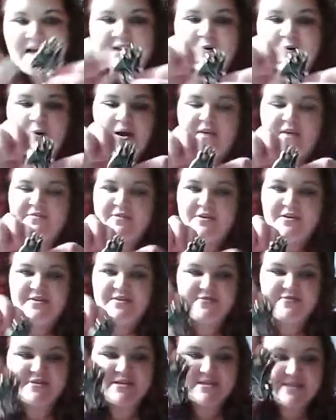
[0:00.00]
had quite a few
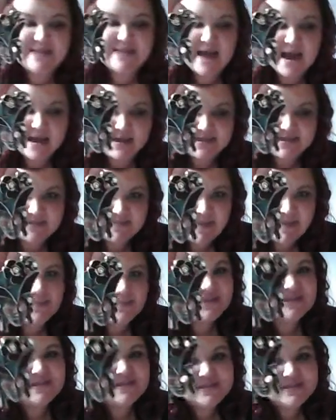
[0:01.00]
different designs. Me
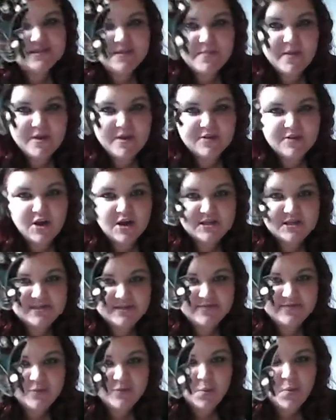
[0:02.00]
and my sister both got a
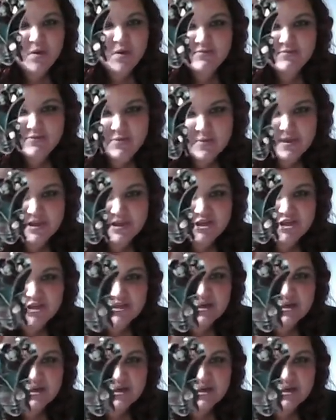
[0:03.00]
different one from each